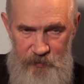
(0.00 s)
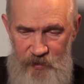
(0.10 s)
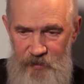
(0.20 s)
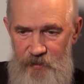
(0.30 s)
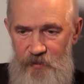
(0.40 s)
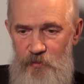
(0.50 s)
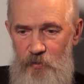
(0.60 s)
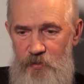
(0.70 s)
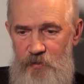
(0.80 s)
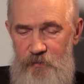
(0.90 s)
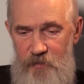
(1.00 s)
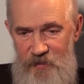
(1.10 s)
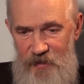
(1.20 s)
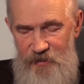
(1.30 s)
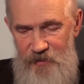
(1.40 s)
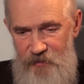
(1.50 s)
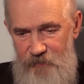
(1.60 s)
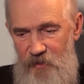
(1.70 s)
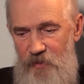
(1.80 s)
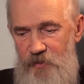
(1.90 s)
kimberlites, up to
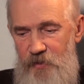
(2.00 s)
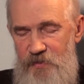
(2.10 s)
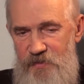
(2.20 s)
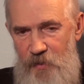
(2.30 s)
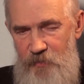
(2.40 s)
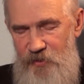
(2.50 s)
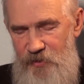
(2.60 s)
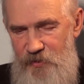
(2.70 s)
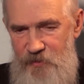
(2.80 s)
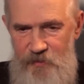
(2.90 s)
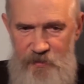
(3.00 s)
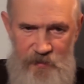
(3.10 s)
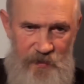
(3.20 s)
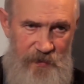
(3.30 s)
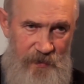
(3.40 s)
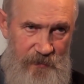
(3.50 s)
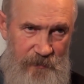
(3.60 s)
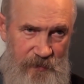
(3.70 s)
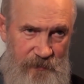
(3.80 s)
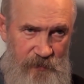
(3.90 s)
granitoids, granites, and
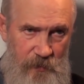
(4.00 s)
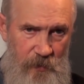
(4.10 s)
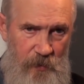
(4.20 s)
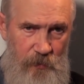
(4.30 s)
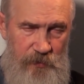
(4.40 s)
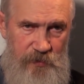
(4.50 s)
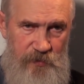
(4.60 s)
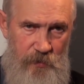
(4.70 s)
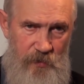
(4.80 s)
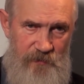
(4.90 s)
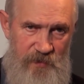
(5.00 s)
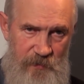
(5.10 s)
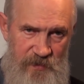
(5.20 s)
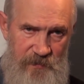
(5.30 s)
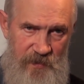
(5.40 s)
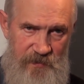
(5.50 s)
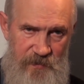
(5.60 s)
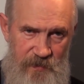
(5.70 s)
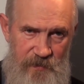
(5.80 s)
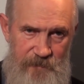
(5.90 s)
so all of that is very strictly
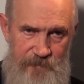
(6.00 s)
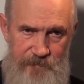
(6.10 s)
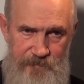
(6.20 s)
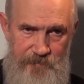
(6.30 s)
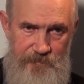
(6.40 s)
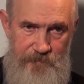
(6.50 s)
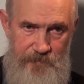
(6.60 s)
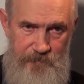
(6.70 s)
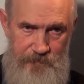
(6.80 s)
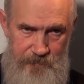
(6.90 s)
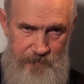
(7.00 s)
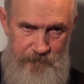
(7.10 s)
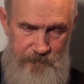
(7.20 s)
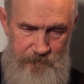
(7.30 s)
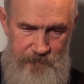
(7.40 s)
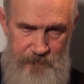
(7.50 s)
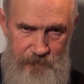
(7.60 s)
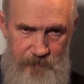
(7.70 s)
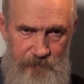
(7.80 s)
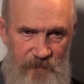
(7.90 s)
interconnected. Is it
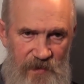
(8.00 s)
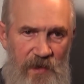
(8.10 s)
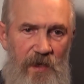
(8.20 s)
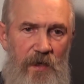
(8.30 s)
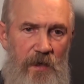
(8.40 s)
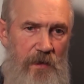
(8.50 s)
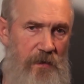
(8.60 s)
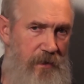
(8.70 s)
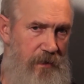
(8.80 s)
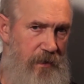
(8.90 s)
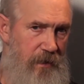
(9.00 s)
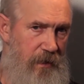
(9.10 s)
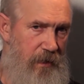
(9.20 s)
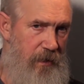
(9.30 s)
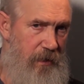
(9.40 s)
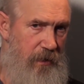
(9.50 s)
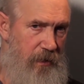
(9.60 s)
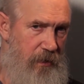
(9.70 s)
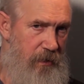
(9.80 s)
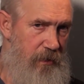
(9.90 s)
difficult to speak and publish the results of
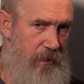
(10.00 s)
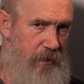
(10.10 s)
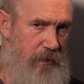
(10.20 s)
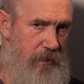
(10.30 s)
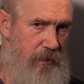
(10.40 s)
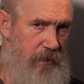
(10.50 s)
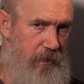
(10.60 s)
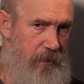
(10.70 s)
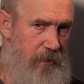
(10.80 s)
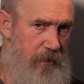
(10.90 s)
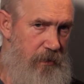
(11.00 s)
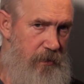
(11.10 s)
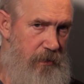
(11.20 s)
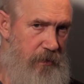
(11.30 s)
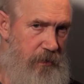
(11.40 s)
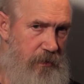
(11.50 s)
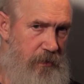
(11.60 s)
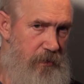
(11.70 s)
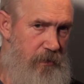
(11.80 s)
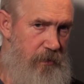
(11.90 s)
your work when most scientists
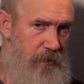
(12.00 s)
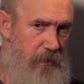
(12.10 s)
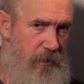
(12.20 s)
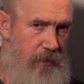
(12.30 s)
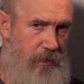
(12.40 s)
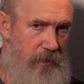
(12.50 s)
deny